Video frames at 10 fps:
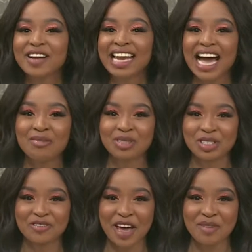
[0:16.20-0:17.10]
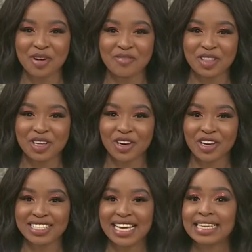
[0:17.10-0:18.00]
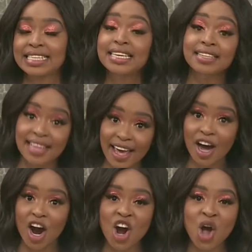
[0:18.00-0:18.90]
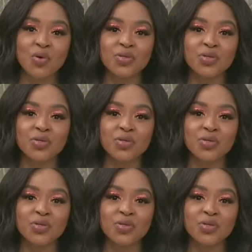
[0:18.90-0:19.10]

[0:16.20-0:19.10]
have climbed to fame over the years and here they are